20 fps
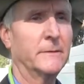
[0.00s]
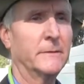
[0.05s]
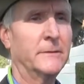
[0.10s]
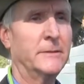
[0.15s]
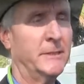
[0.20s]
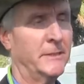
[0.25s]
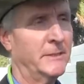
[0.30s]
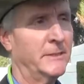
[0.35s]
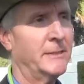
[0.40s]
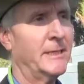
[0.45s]

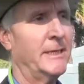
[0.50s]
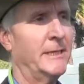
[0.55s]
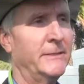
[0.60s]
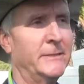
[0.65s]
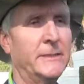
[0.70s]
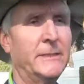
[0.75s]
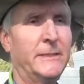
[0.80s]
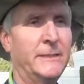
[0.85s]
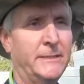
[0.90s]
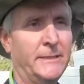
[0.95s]
She
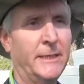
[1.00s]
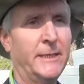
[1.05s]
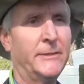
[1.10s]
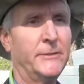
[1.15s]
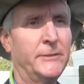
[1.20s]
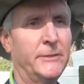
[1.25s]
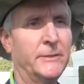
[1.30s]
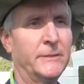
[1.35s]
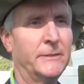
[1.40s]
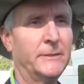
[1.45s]
stays in
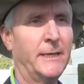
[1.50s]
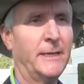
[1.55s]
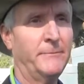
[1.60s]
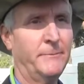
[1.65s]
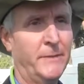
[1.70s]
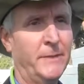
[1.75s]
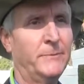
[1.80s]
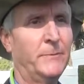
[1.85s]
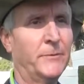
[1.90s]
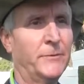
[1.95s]
attention
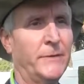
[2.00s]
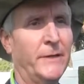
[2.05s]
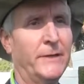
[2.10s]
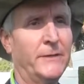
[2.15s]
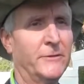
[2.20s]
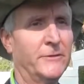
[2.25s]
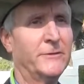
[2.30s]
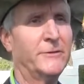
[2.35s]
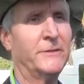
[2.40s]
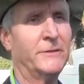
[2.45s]
and people
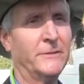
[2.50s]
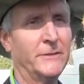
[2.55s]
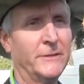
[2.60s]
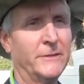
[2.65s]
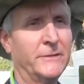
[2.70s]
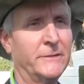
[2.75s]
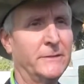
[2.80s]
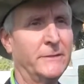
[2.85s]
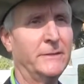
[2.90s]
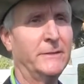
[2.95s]
take her
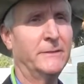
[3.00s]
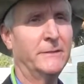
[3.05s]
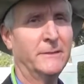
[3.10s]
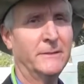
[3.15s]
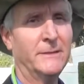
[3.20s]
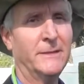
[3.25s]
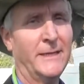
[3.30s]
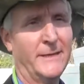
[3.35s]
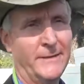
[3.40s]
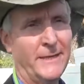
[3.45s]
seriously.
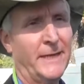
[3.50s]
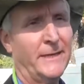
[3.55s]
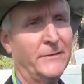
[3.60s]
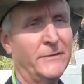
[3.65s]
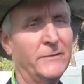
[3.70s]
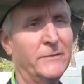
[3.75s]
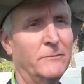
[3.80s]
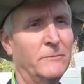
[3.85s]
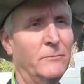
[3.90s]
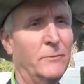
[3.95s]
And
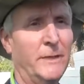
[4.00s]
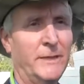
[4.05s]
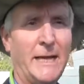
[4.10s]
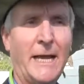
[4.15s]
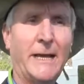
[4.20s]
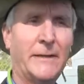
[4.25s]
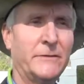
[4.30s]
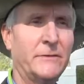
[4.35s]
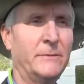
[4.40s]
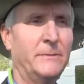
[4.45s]
that's what
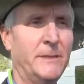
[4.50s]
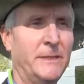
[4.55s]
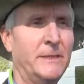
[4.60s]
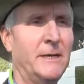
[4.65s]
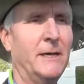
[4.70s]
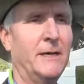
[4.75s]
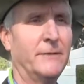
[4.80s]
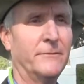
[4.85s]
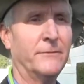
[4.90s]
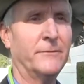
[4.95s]
has to be
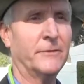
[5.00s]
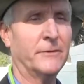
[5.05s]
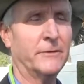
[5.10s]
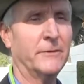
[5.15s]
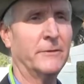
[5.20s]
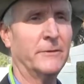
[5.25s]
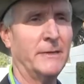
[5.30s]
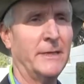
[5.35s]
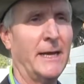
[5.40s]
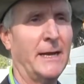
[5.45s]
done
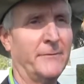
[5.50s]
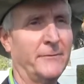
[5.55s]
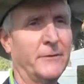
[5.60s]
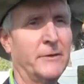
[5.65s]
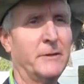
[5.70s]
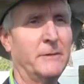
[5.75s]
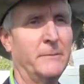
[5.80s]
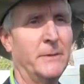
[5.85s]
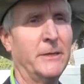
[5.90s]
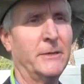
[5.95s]
for the
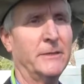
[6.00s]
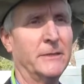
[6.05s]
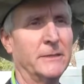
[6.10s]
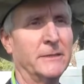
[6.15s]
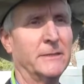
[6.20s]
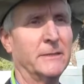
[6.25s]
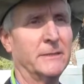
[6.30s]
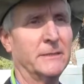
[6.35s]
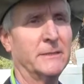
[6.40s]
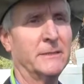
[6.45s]
African
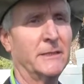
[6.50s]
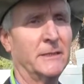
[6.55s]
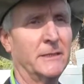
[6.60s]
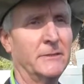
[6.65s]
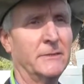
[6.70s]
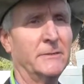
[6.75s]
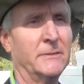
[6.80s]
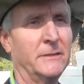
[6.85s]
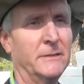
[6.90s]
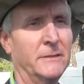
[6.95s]
Americans in this
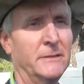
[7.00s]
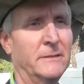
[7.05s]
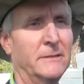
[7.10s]
country.